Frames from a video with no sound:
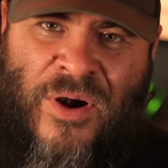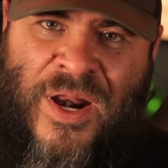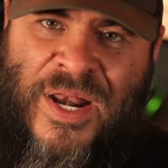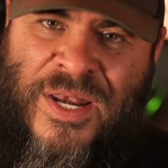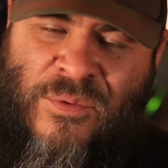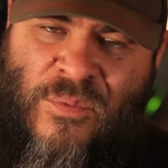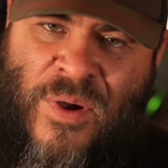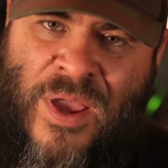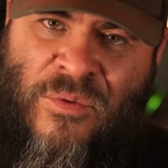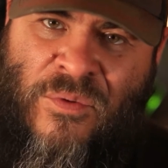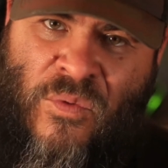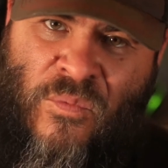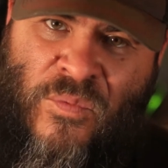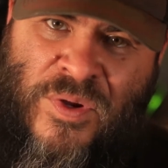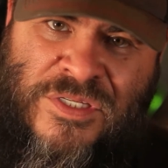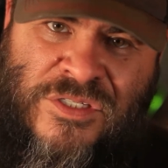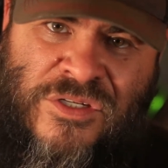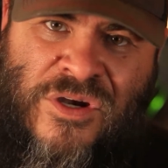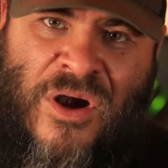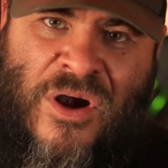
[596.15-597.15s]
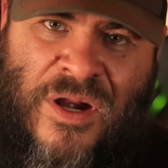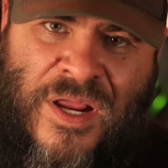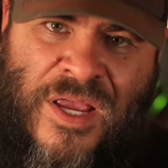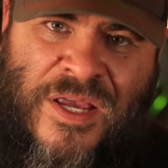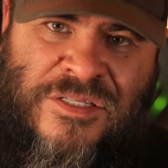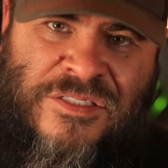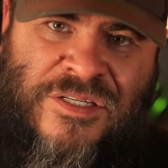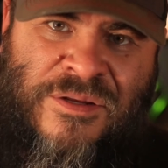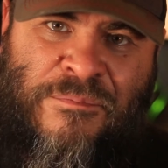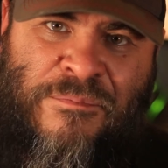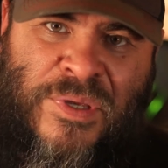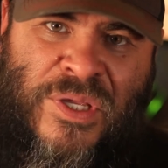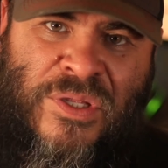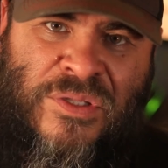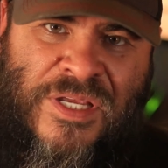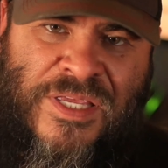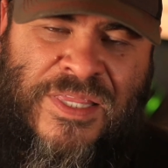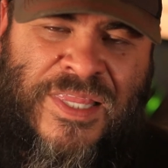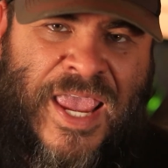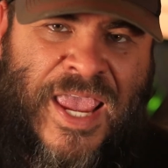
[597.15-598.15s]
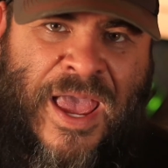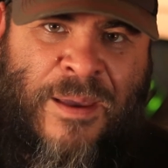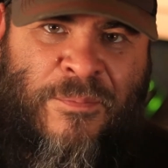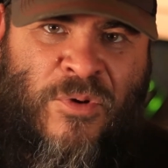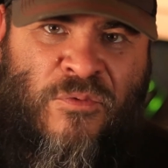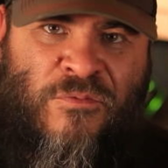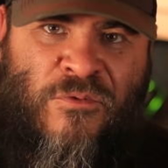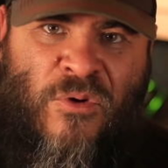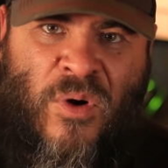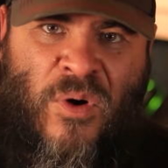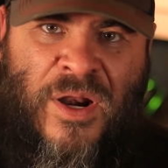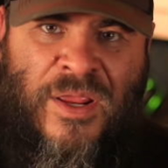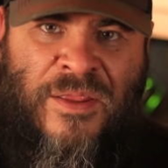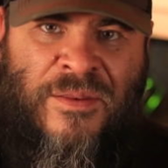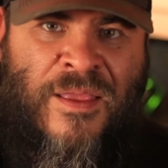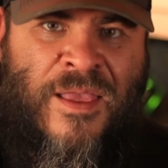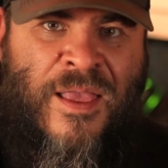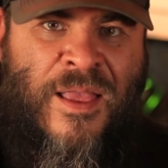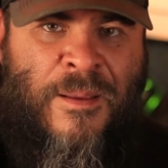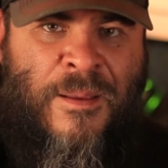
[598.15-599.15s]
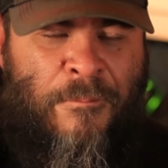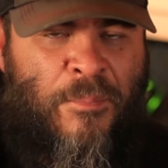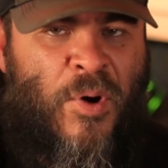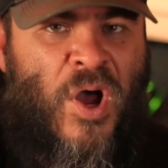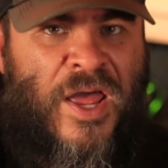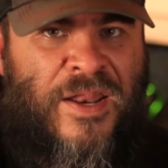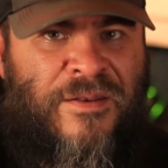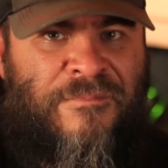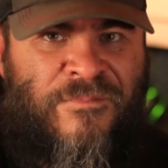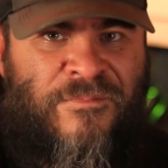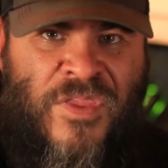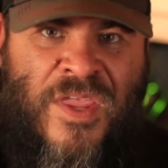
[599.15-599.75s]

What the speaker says: anyway when we start custom building the ammo for it. But